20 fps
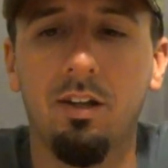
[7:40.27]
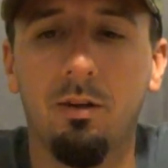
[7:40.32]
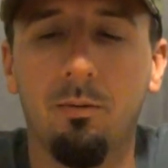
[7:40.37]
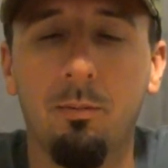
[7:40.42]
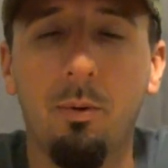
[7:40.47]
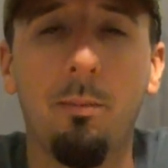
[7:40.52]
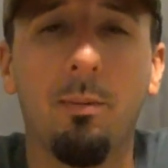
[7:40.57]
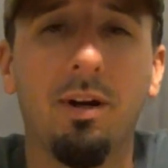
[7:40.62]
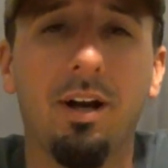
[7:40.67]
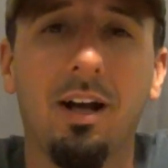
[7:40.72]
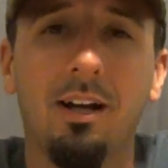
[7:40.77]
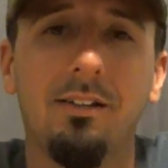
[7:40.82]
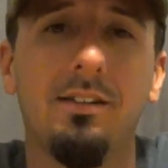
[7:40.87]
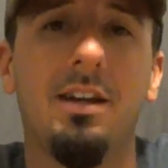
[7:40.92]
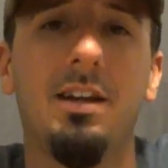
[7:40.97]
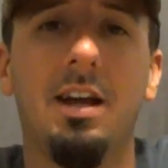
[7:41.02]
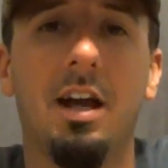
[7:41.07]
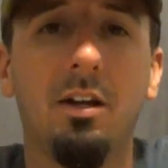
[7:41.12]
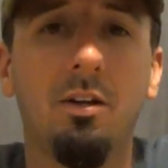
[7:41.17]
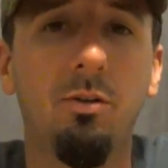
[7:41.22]
And remember, guys,
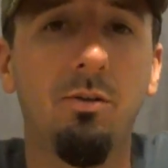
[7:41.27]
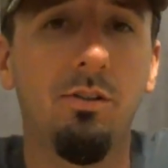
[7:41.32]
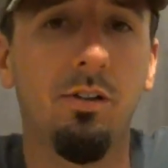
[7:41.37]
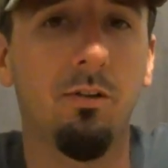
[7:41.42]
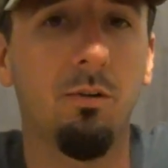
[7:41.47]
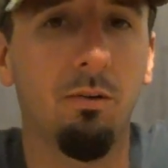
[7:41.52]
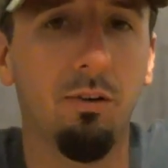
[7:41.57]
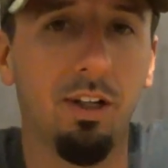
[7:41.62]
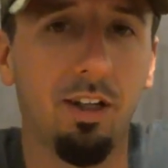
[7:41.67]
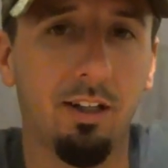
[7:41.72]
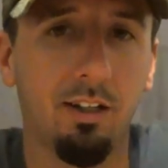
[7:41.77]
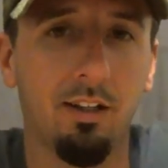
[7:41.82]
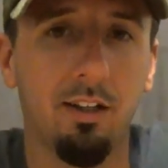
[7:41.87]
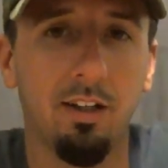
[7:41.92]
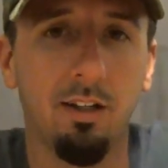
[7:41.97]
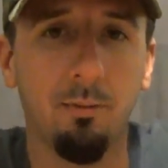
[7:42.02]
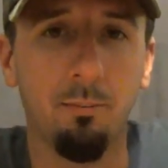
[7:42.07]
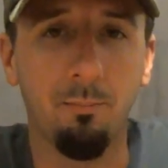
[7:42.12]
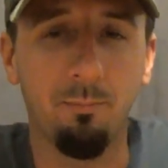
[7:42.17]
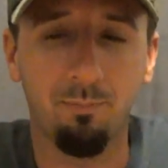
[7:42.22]
I do zero
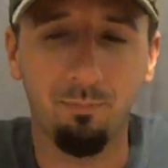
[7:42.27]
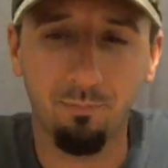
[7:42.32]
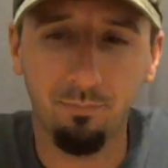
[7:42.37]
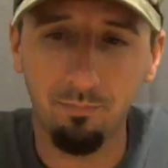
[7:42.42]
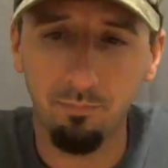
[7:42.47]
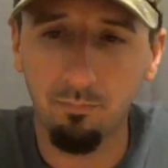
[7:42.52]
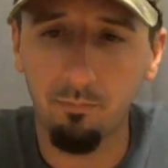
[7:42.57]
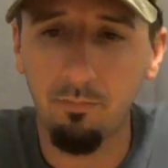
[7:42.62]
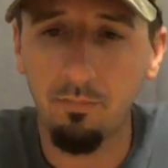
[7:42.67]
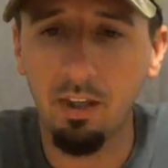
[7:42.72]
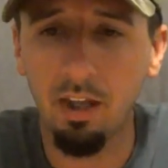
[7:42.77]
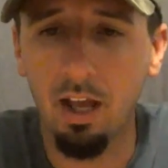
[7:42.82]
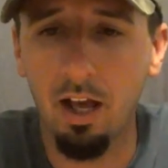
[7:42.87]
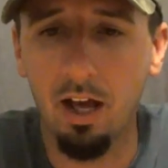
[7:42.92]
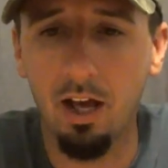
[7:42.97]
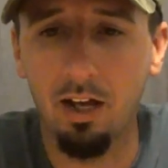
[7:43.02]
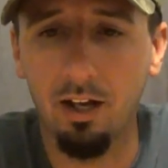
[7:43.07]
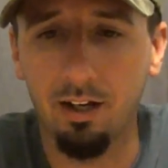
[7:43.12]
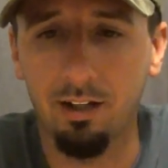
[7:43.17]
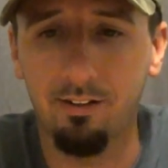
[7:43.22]
nicotine
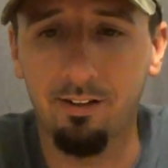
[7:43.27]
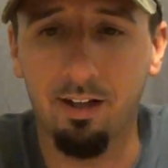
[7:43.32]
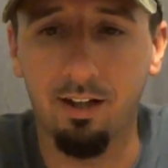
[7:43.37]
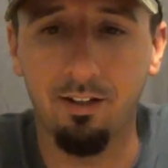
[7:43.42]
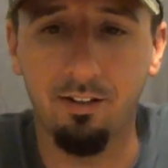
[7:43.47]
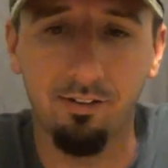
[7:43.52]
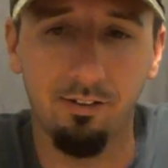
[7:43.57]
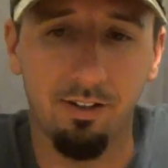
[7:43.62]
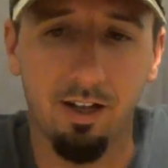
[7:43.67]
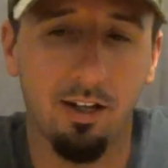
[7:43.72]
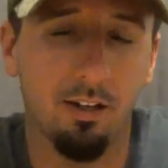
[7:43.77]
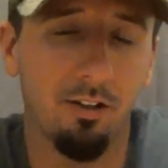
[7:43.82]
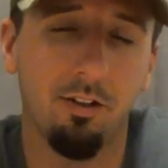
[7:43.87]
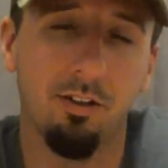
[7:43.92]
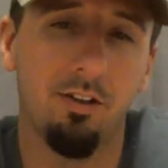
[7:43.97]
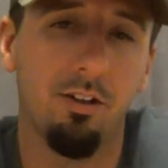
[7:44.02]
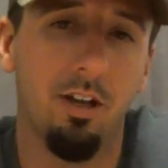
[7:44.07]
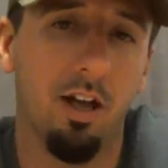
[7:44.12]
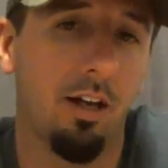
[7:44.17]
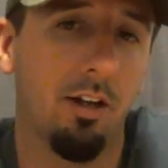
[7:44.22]
because I
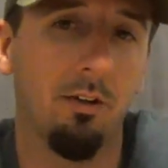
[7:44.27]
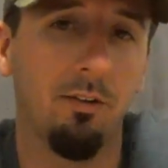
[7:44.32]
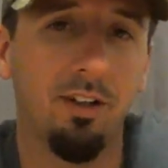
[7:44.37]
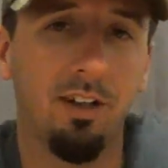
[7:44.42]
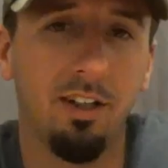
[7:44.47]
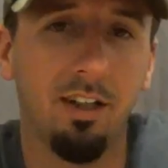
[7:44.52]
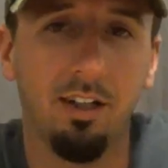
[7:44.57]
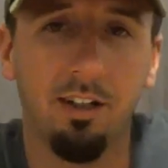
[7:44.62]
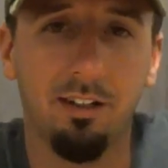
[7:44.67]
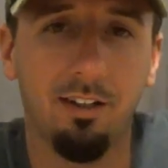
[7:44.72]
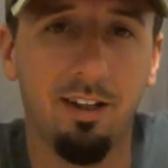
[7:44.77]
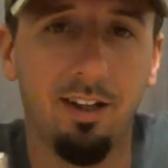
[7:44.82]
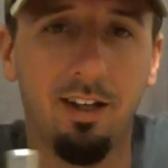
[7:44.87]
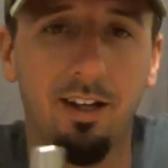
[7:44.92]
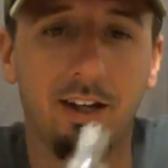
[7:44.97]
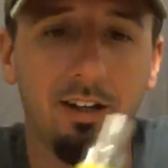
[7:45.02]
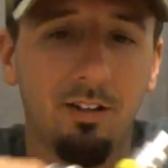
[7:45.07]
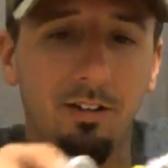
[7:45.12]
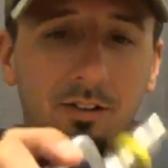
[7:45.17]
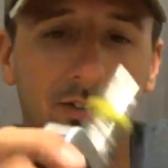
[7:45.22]
don't need
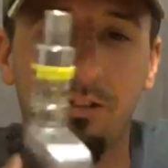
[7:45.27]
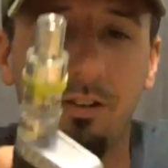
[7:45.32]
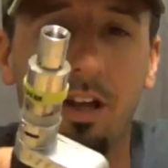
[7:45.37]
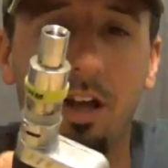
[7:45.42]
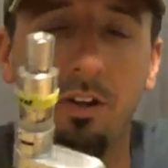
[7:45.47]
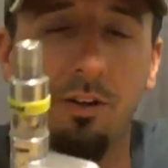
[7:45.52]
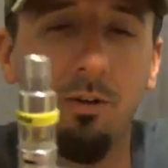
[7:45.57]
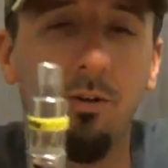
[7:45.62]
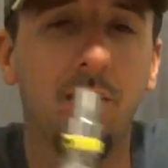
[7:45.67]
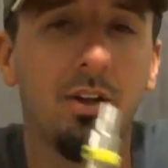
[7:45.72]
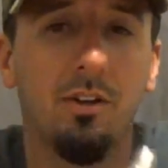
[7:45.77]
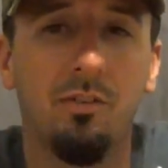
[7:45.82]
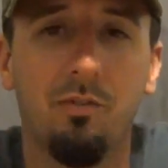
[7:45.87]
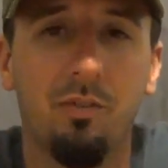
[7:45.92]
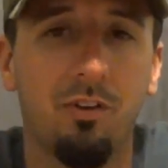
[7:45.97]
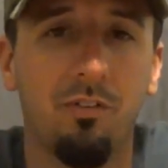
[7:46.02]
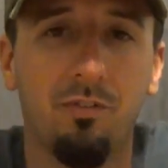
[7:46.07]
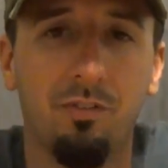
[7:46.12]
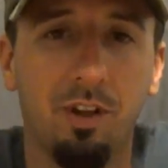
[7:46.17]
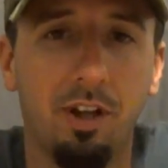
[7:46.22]
nicotine. I do this
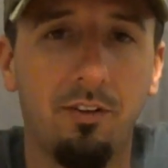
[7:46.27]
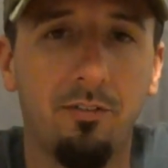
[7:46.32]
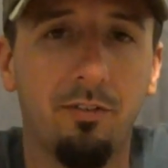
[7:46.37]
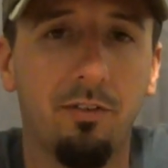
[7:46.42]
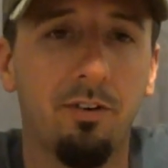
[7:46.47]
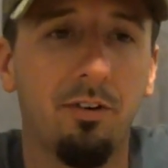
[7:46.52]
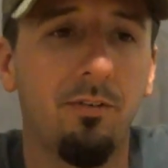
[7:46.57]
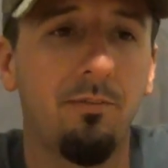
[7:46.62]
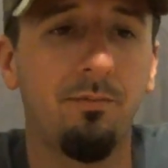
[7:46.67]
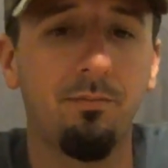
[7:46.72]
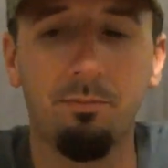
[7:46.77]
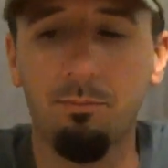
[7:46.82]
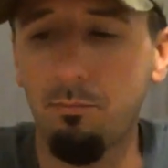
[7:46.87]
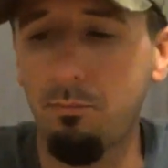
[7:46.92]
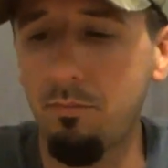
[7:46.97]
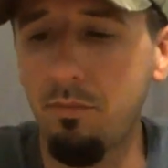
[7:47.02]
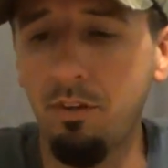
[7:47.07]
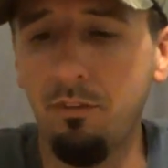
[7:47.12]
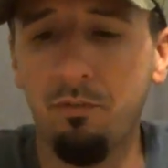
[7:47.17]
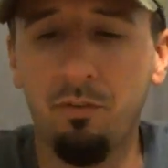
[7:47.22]
for the flavor,
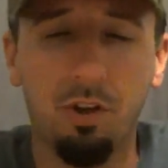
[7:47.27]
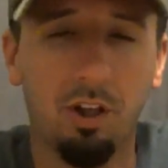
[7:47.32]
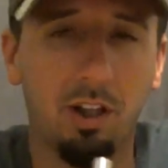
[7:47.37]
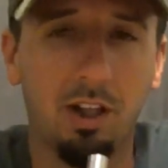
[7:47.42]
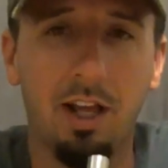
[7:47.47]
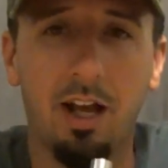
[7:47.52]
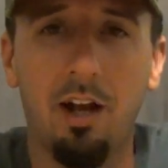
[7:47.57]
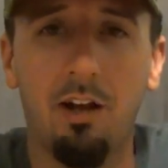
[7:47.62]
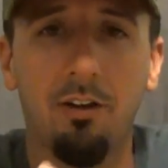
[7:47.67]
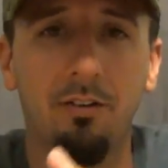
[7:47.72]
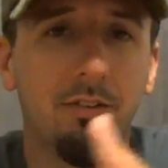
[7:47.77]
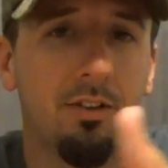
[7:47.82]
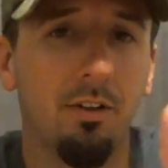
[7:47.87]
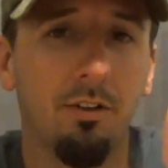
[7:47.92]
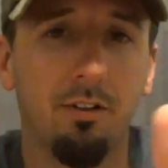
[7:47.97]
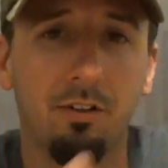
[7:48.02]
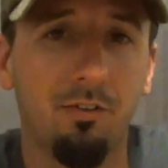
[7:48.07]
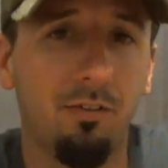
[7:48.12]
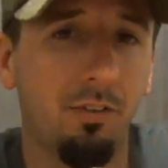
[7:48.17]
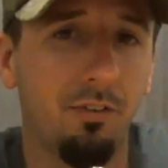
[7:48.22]
for the cloud, you
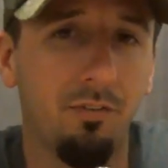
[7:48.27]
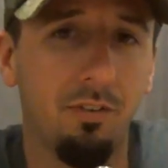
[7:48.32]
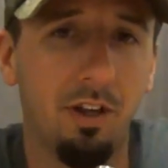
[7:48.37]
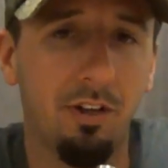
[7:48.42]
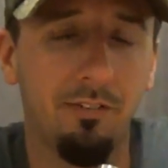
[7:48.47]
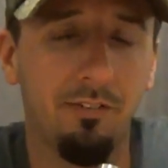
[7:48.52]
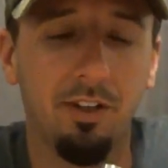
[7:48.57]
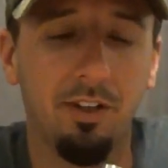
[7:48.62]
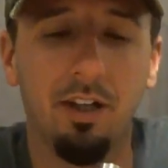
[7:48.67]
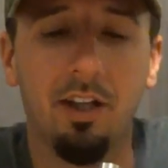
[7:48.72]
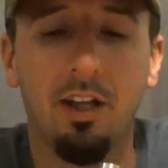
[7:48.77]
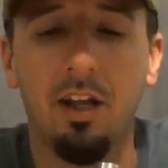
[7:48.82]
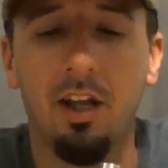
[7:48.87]
know, just for the fun of it.